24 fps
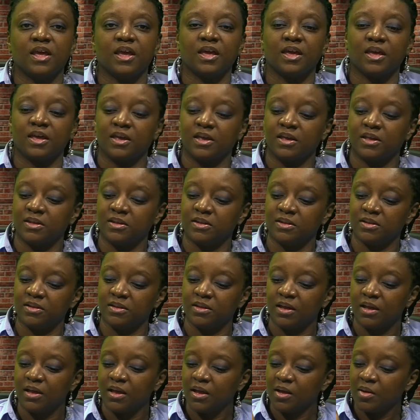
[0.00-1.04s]
in
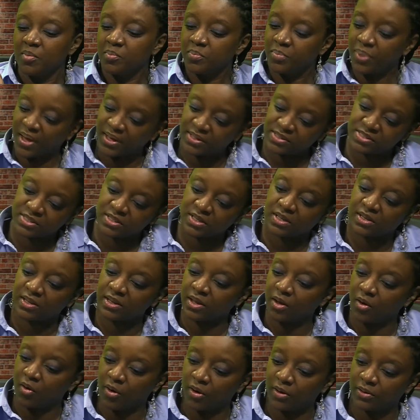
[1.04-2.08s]

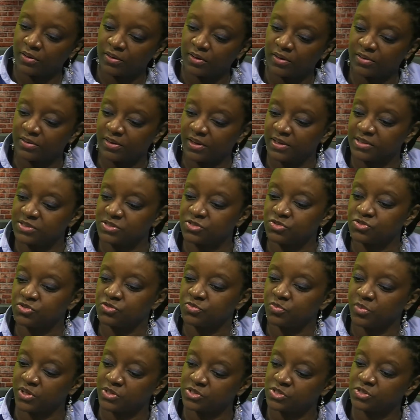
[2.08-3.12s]
basically all of the things that
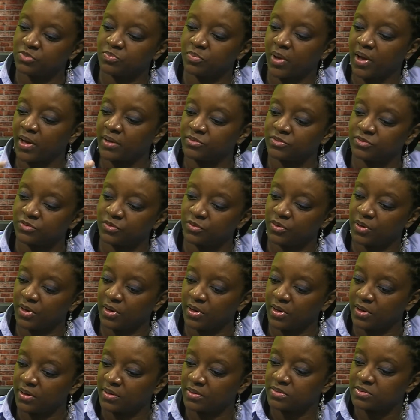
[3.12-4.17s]
you mentioned by doing this.